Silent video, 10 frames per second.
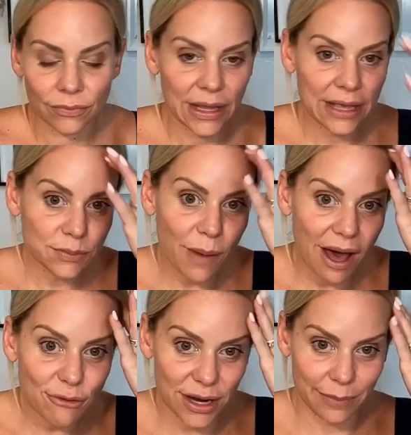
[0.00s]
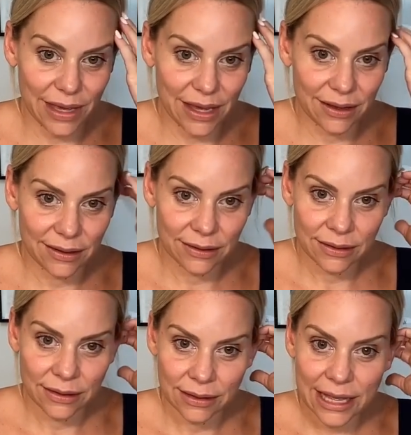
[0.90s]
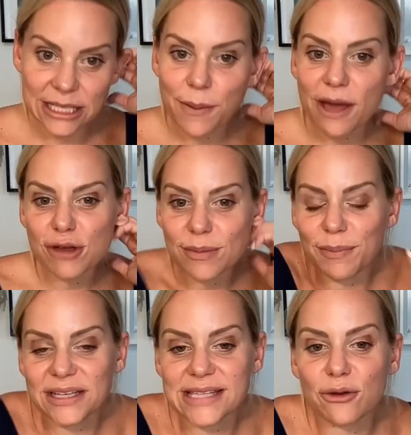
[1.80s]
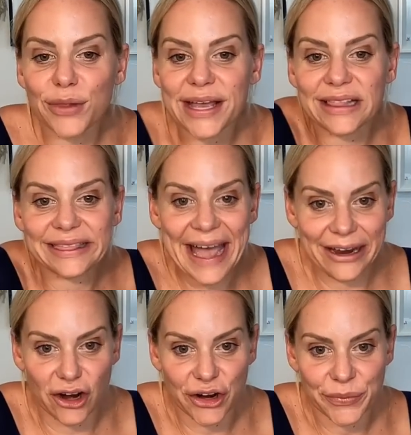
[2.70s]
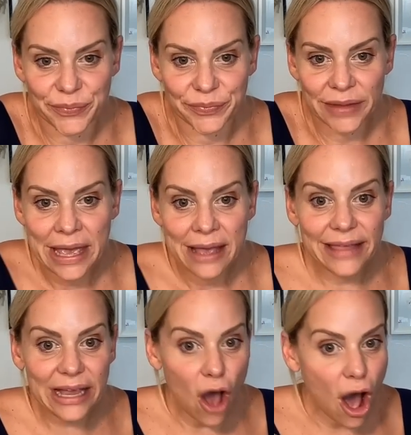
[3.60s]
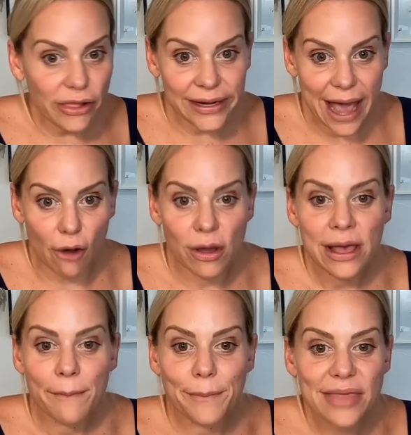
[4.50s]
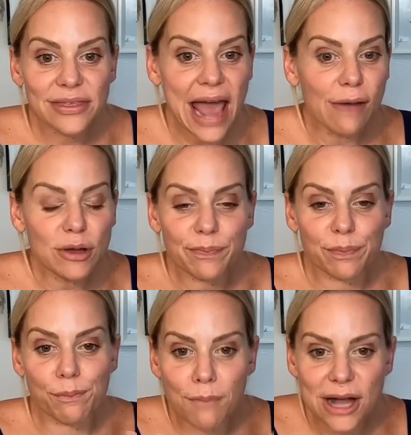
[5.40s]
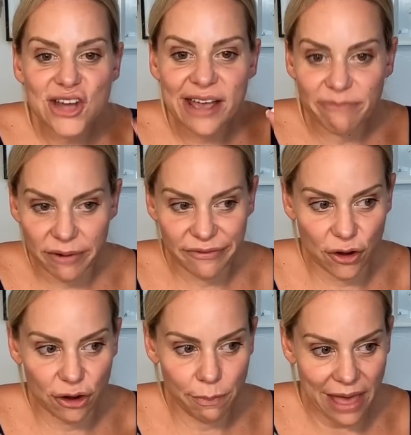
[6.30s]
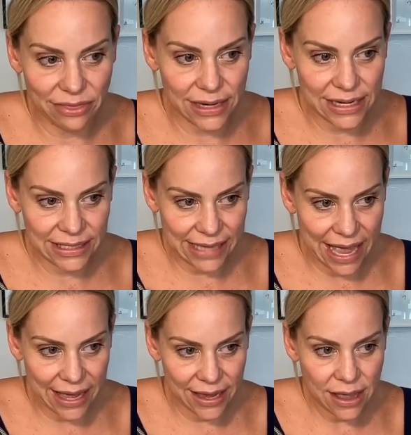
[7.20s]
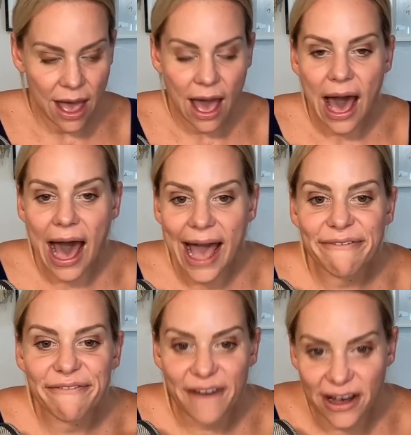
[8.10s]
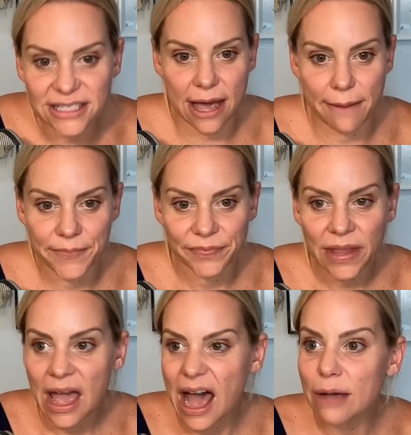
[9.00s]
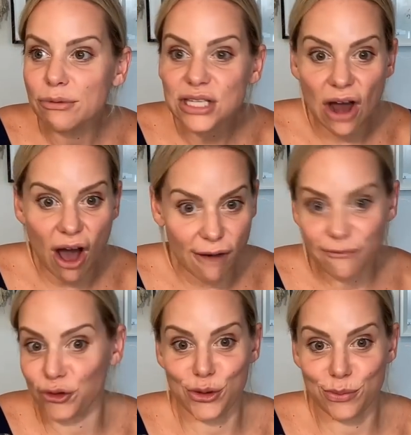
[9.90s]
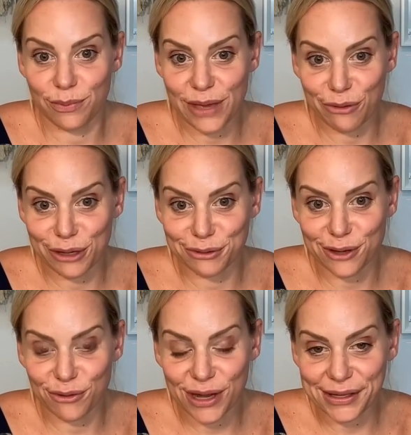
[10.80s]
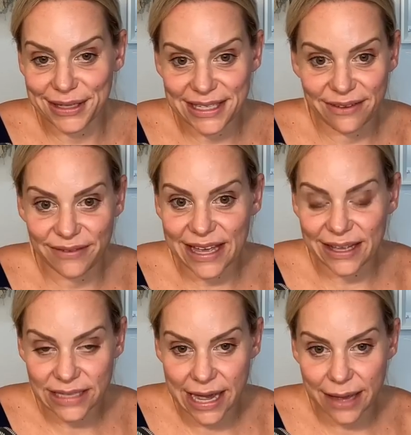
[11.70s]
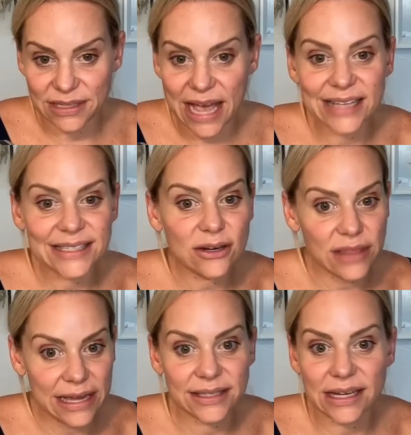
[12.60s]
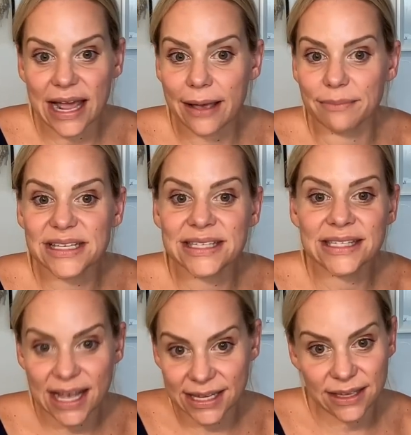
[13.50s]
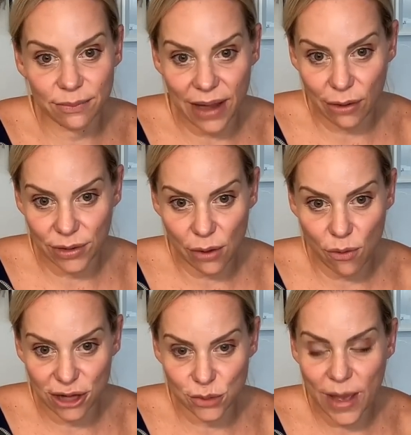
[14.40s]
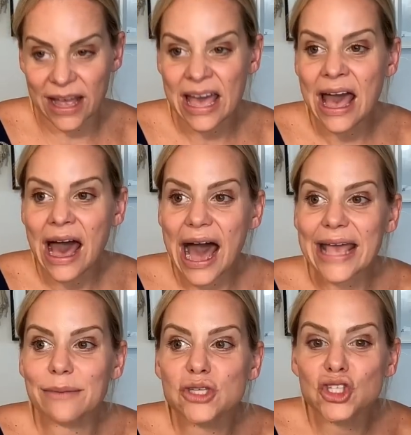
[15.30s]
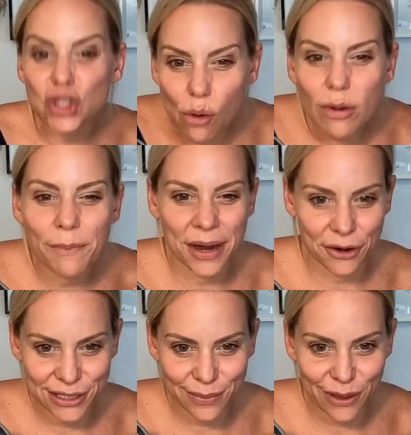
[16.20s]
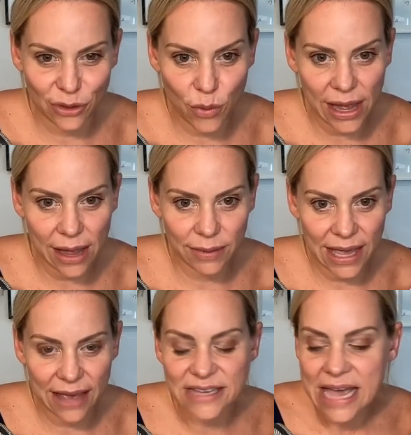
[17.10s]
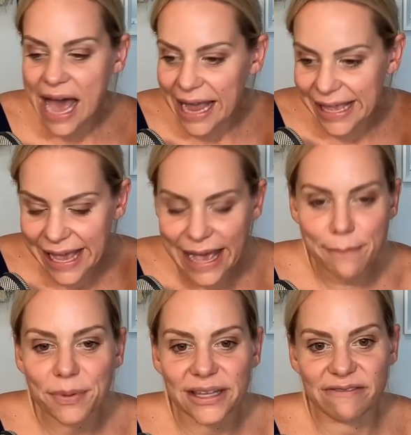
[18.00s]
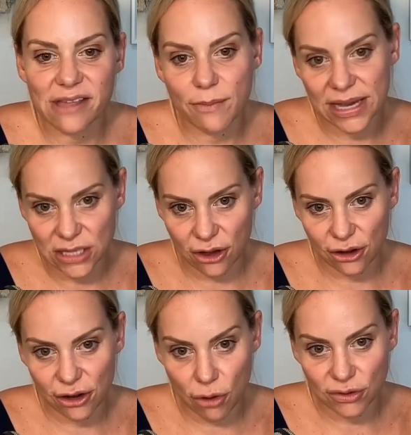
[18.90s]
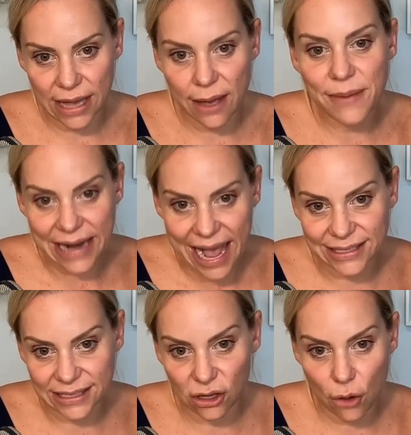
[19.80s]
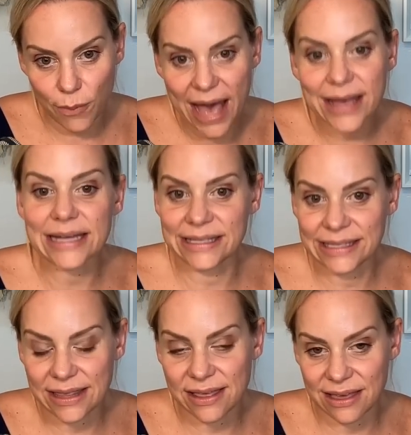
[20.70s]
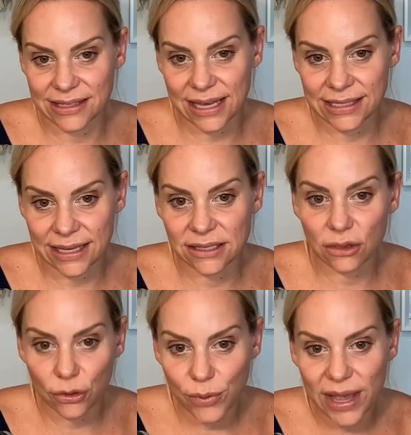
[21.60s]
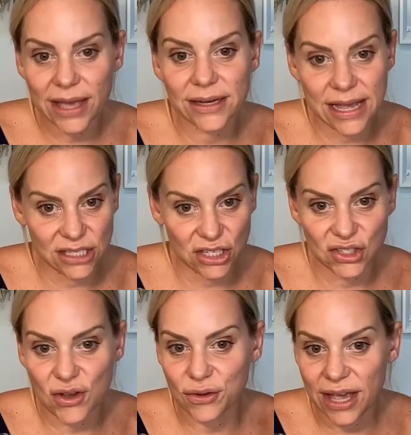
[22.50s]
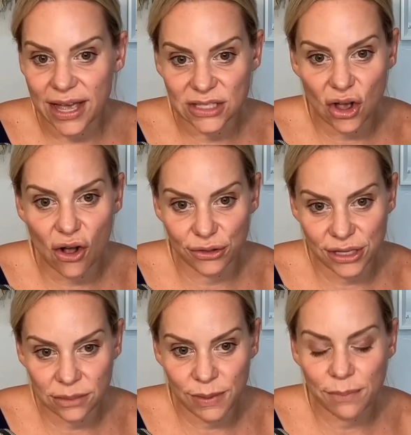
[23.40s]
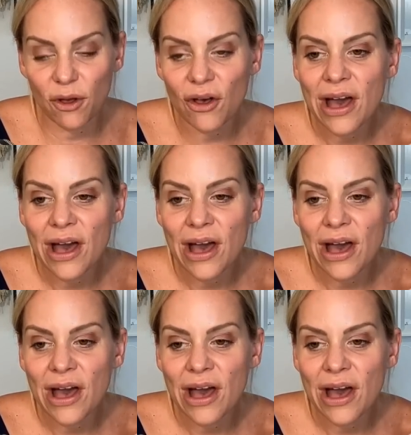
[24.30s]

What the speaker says: It's bothering me. It's bothering me because I don't like a liar. Like, call it out. Bethany, I would much have preferred Bethenny say, I fucked up. I was an awful human being when I was on reality TV at times. I said things that I am disgusted by when I watch back. I am so embarrassed about the way I behaved. I can't believe that my daughter grows up and has to go back and see the things I said to Luann and to Sonia and to all these people.